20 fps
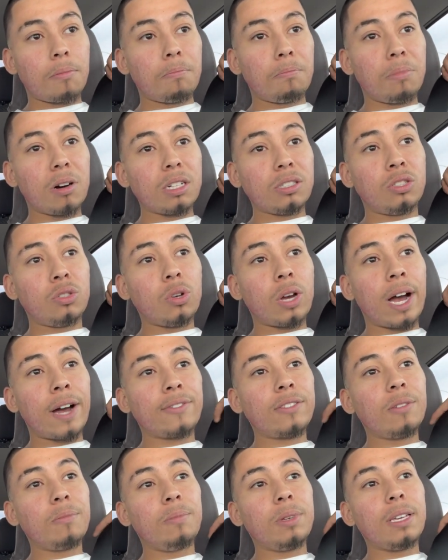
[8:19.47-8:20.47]
But you have
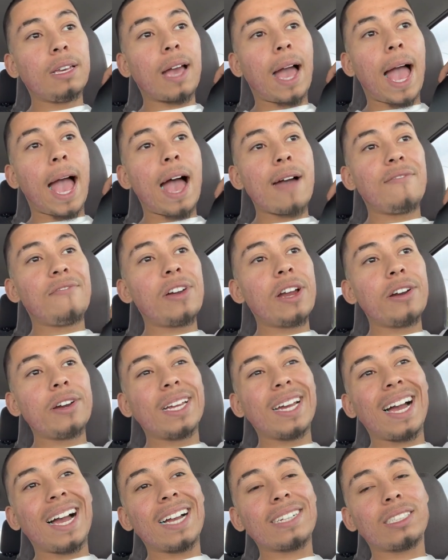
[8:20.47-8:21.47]
to be very
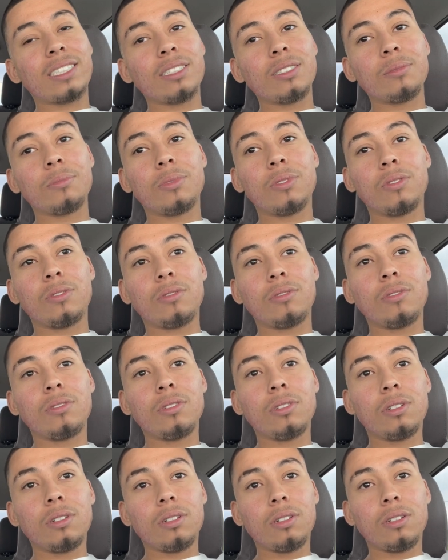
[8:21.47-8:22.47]
actionable
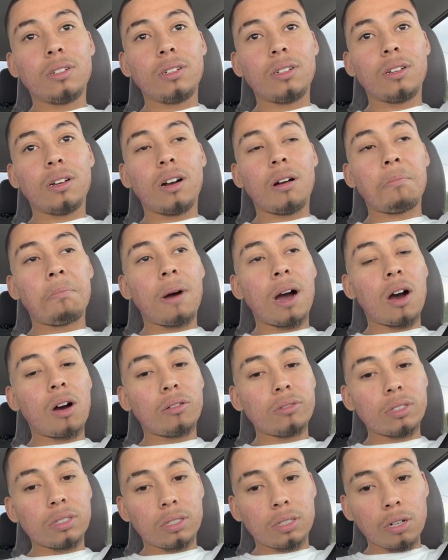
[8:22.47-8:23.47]
about
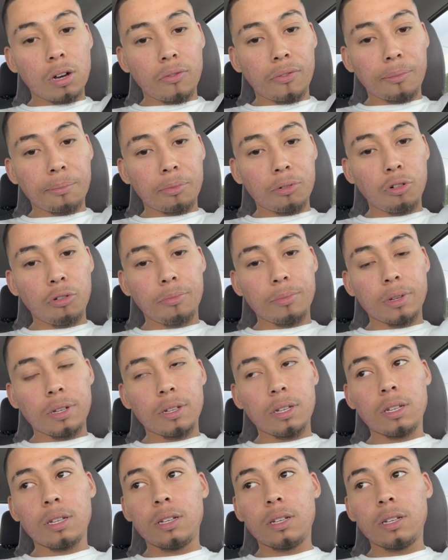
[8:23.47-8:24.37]
your self-improvement.